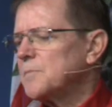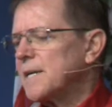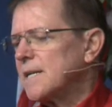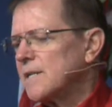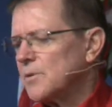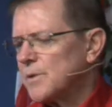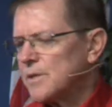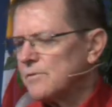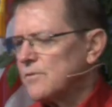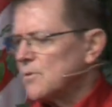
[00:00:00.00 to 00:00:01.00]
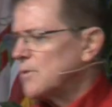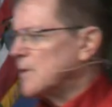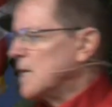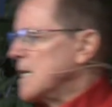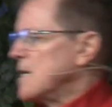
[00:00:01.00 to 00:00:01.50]
down there with the fluor-
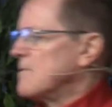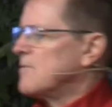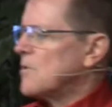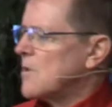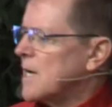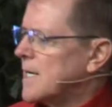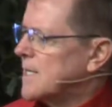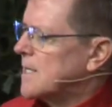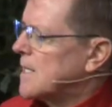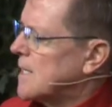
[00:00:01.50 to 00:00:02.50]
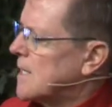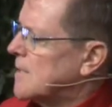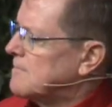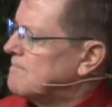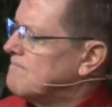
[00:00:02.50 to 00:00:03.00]
fluoride.
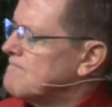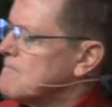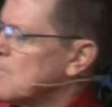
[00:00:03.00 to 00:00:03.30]
Um,